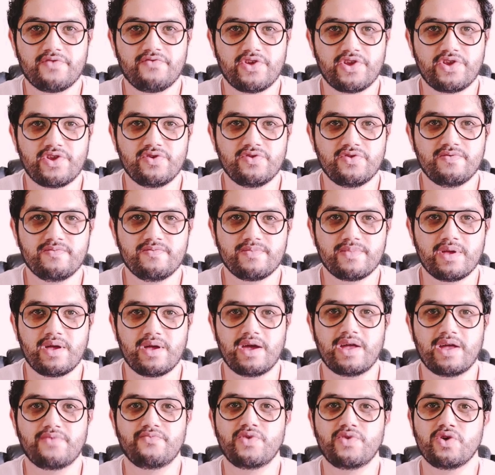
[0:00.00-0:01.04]
video,
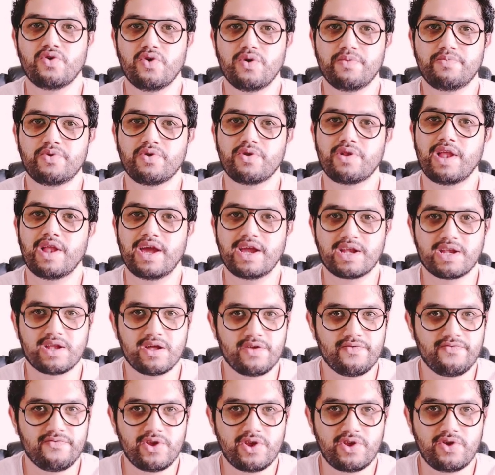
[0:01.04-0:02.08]
and we hope you liked
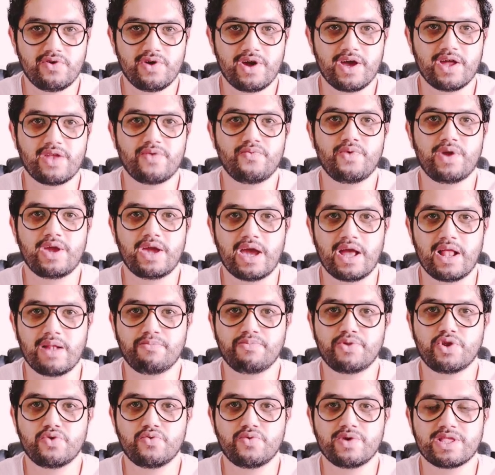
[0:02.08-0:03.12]
our video and we
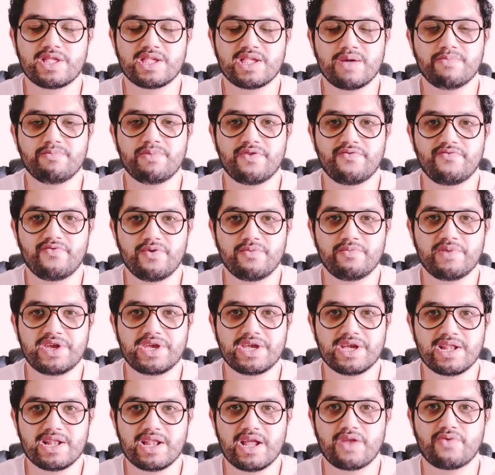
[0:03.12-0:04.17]
helped you with some
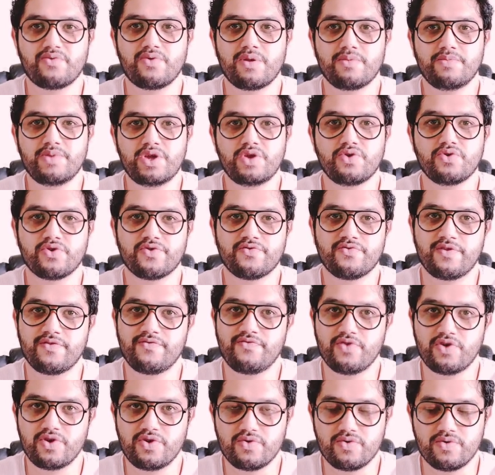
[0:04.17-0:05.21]
information that will be useful
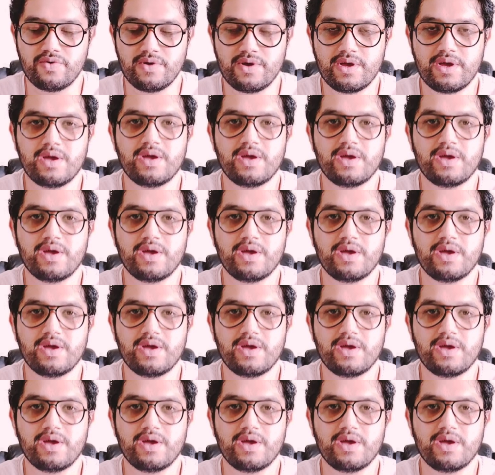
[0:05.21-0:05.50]
for you.